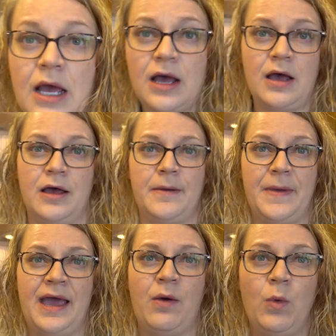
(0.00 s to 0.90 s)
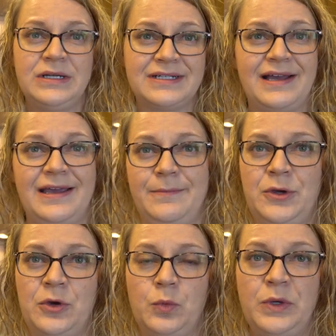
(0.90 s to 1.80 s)
At one
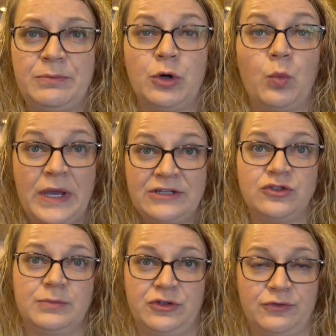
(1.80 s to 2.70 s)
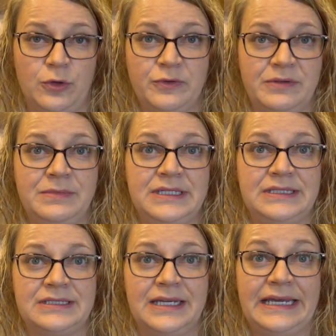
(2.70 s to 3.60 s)
time, we put way too much frozen
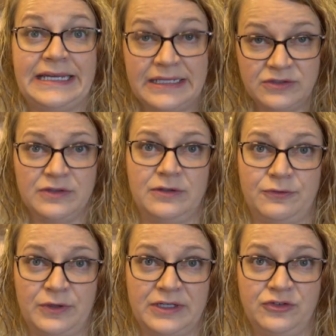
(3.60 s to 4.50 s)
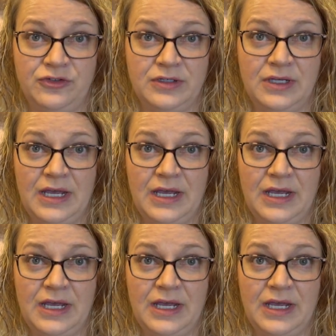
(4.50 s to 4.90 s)
meat into the fridge,